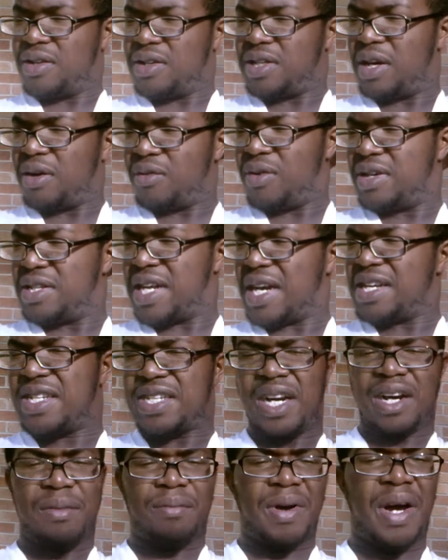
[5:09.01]
Then they
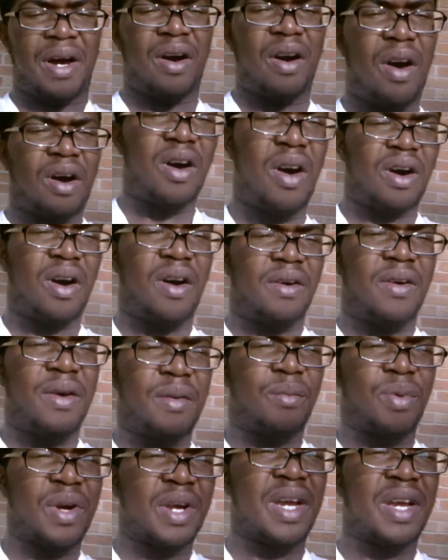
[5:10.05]
talking about
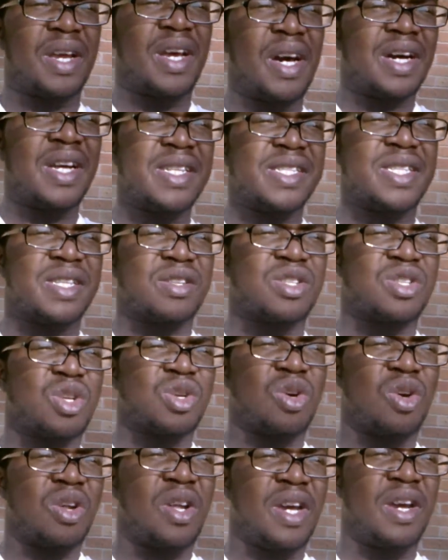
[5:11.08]
bringing guns to
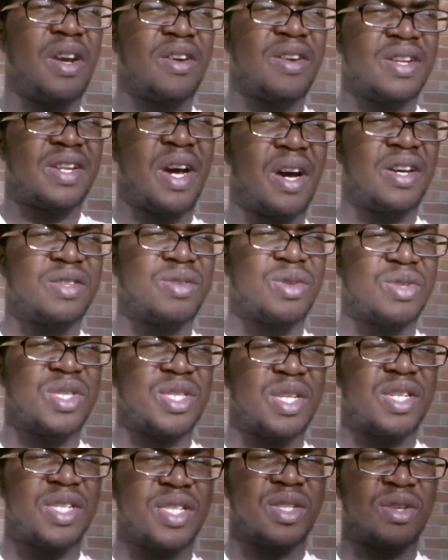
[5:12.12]
school here in the Huntsville
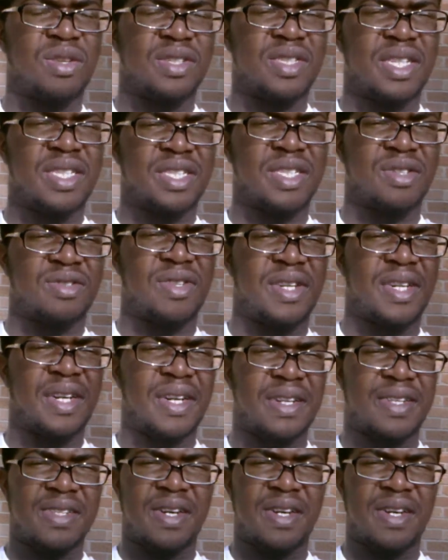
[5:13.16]
City School District.